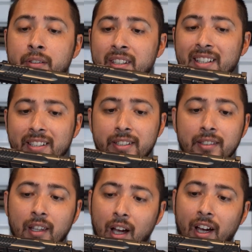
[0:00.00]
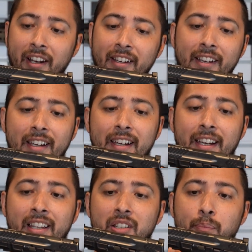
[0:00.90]
This slide
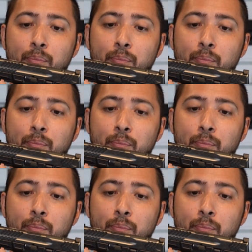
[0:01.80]
is